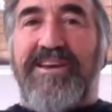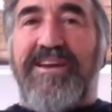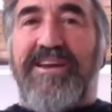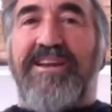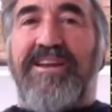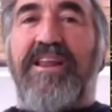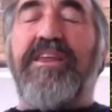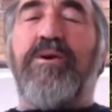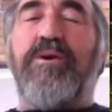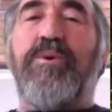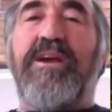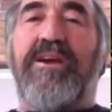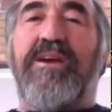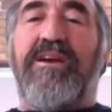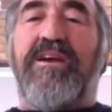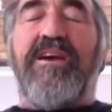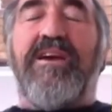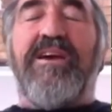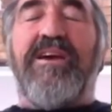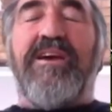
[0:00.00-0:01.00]
And I think
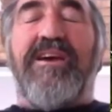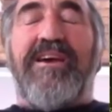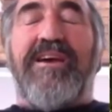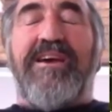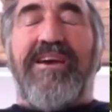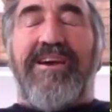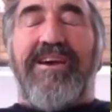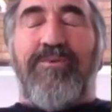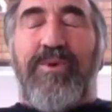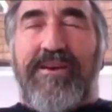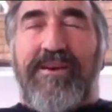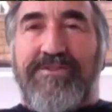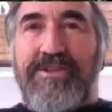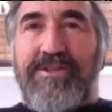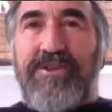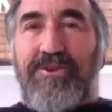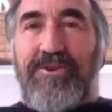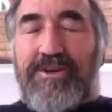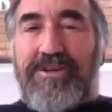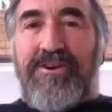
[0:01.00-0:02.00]
we have
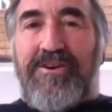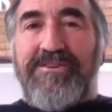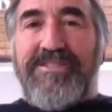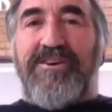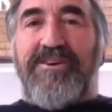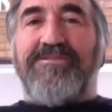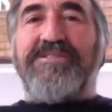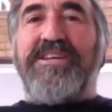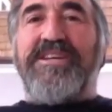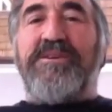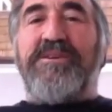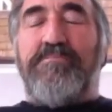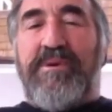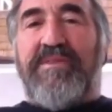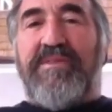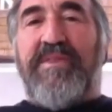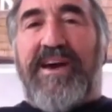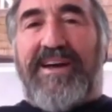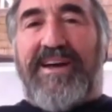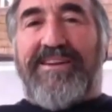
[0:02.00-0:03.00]
to look at ourselves and
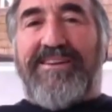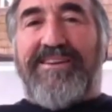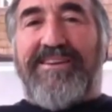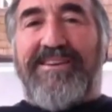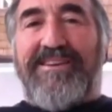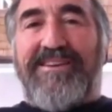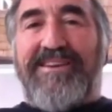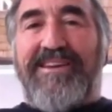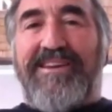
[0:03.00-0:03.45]
admit that.